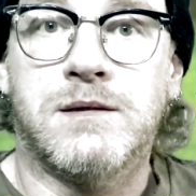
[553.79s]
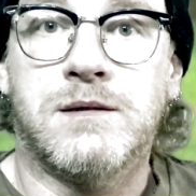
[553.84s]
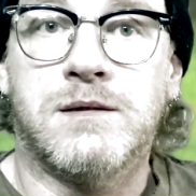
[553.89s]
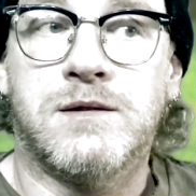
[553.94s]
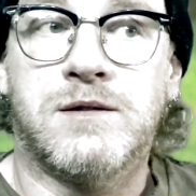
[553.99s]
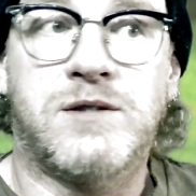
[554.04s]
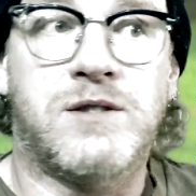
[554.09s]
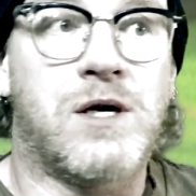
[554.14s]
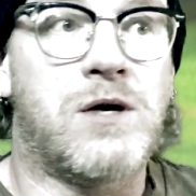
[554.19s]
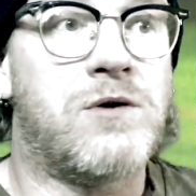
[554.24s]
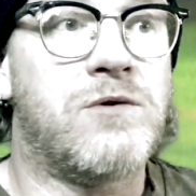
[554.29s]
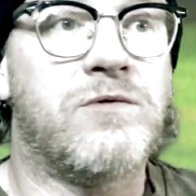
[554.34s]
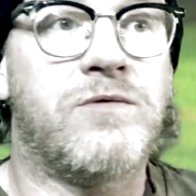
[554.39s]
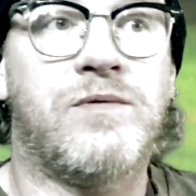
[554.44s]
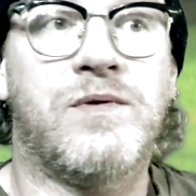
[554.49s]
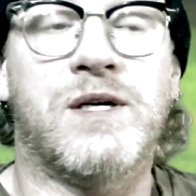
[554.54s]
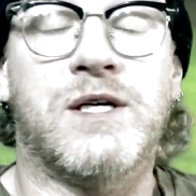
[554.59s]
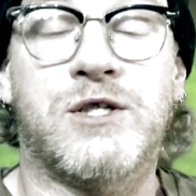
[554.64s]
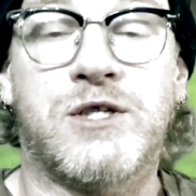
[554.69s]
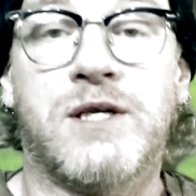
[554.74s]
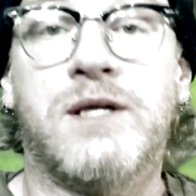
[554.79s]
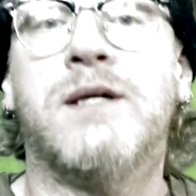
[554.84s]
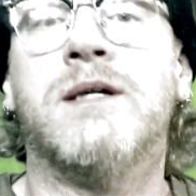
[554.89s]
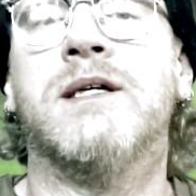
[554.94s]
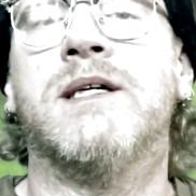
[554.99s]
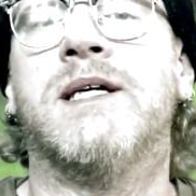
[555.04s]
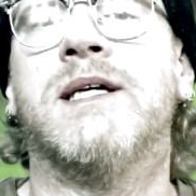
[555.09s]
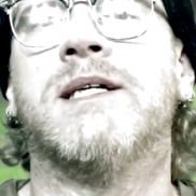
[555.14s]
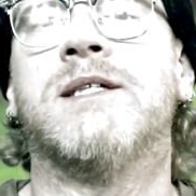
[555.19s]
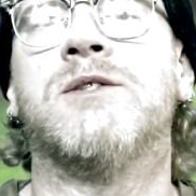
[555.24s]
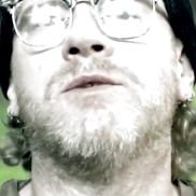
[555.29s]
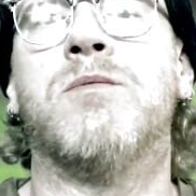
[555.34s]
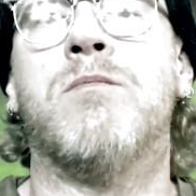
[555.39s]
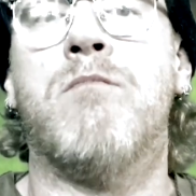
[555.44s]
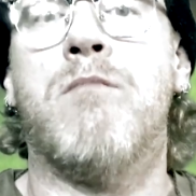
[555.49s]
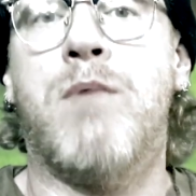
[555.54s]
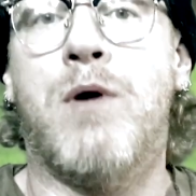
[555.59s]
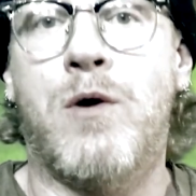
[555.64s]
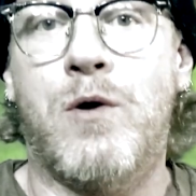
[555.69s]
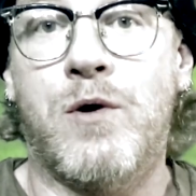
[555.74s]
Stonefish gets
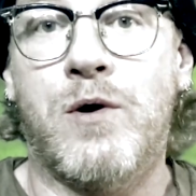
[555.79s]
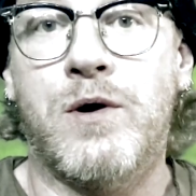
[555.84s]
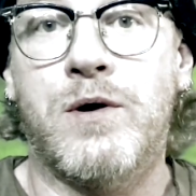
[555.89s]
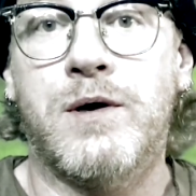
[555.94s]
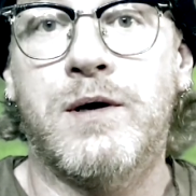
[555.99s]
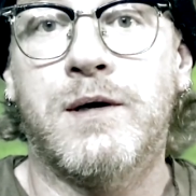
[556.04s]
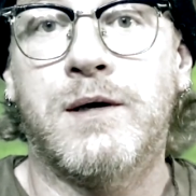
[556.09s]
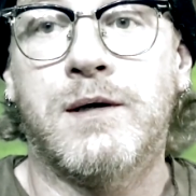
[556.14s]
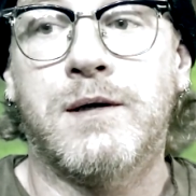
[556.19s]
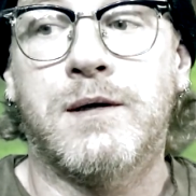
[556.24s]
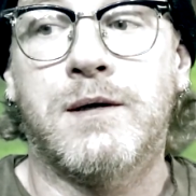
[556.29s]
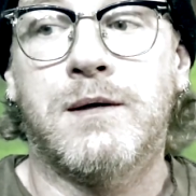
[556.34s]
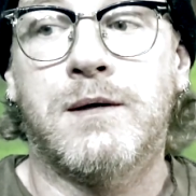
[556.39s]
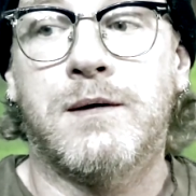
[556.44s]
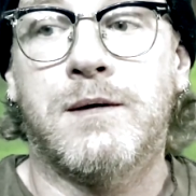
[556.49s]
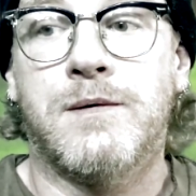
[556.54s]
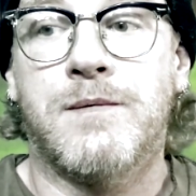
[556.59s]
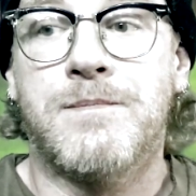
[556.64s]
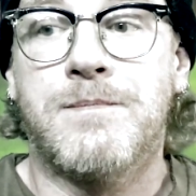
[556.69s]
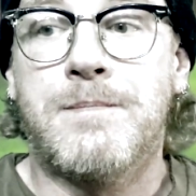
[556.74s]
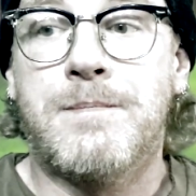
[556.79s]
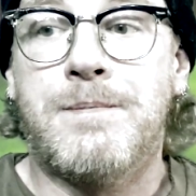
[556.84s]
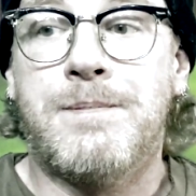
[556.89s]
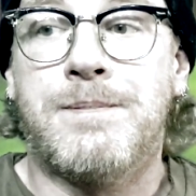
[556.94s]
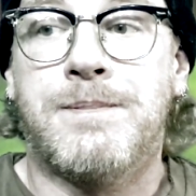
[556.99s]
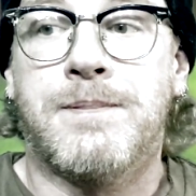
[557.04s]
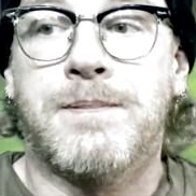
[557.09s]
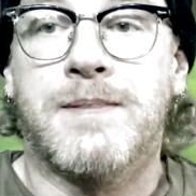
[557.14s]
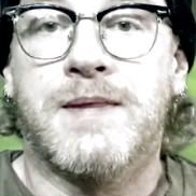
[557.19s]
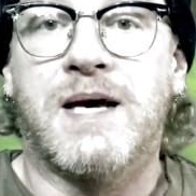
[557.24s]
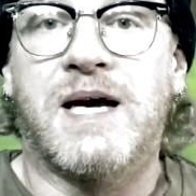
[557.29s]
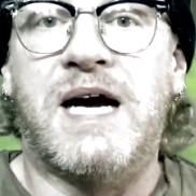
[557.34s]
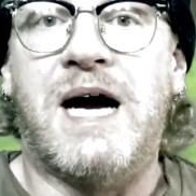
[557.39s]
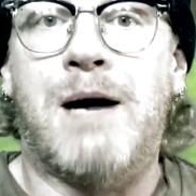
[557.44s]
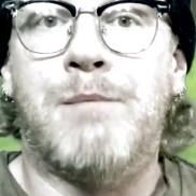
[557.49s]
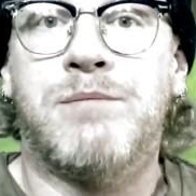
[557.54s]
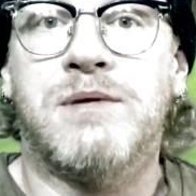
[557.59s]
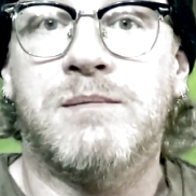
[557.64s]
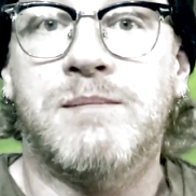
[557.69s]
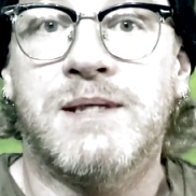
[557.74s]
more
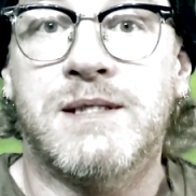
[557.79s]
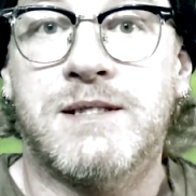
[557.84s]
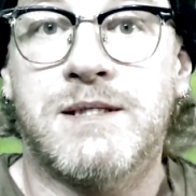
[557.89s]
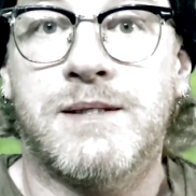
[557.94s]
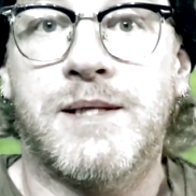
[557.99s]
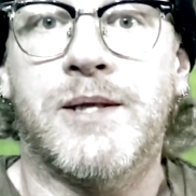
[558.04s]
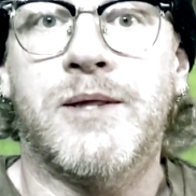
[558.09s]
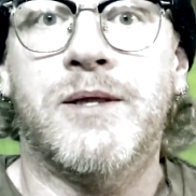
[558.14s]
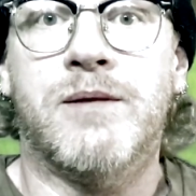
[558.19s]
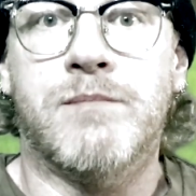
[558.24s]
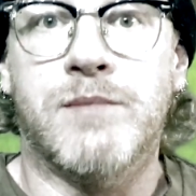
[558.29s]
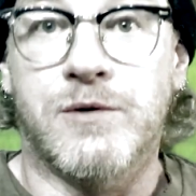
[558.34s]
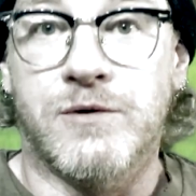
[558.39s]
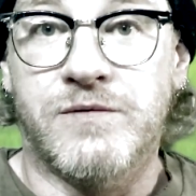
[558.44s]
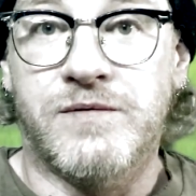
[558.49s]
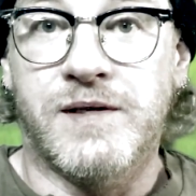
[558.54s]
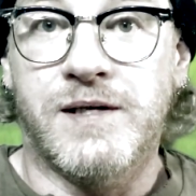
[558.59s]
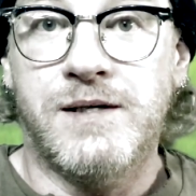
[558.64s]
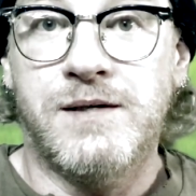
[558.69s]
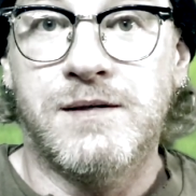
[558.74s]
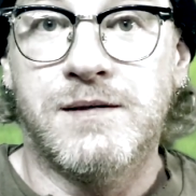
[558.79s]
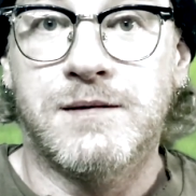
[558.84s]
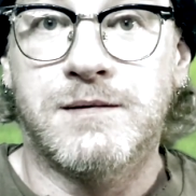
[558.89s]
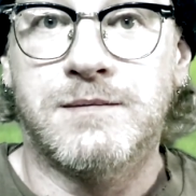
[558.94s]
compliments than the movie.